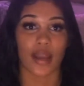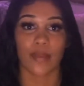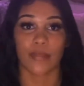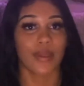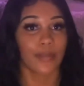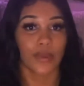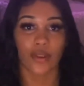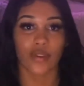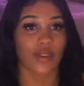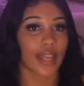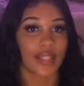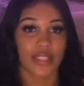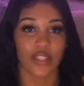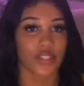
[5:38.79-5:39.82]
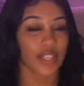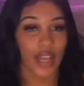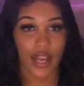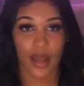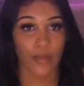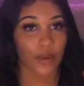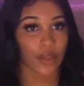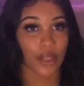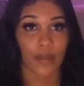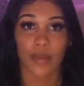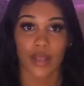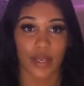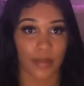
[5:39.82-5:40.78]
People don't like their time or their
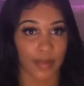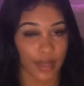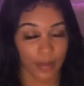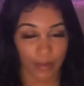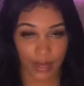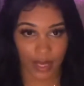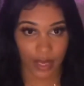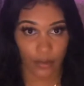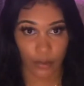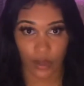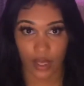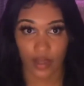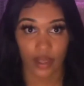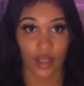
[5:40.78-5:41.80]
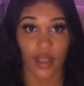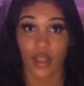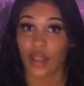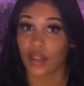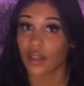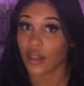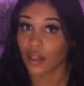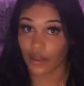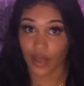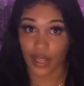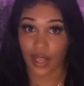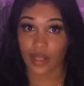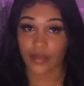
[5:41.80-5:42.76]
money being played with,
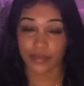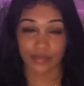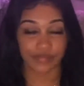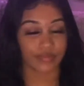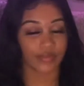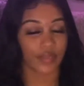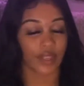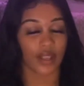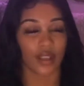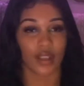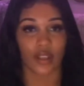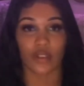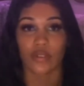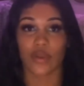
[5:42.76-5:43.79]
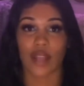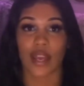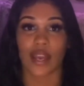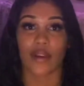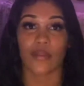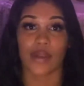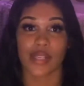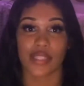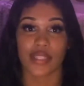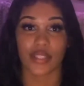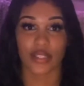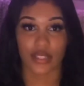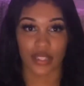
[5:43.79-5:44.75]
okay? Do not waste their
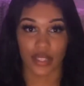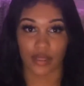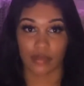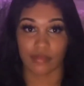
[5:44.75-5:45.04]
time.